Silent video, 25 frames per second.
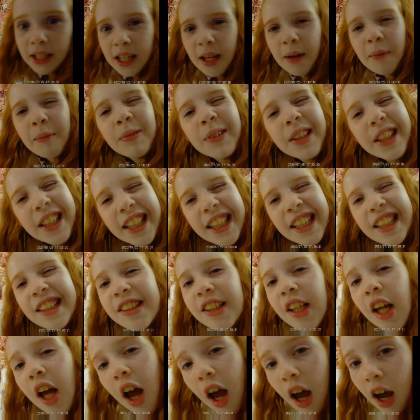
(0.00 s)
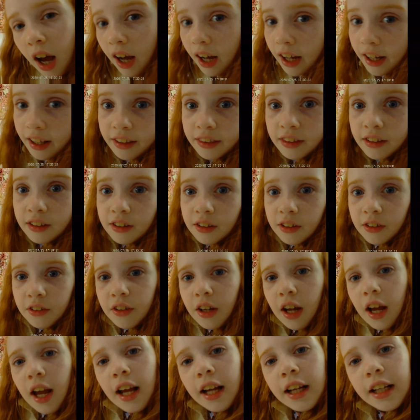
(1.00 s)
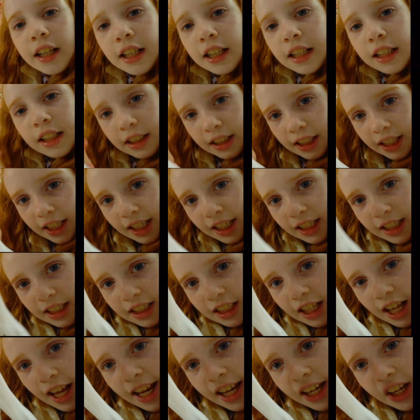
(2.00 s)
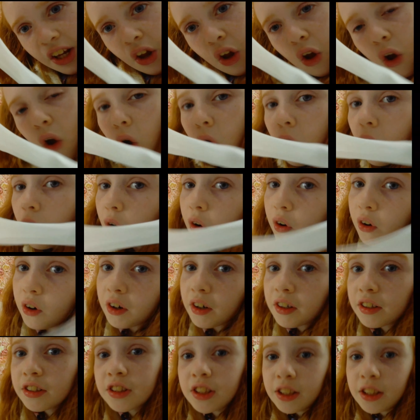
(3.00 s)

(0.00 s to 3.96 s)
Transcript: me, please either do clear clay or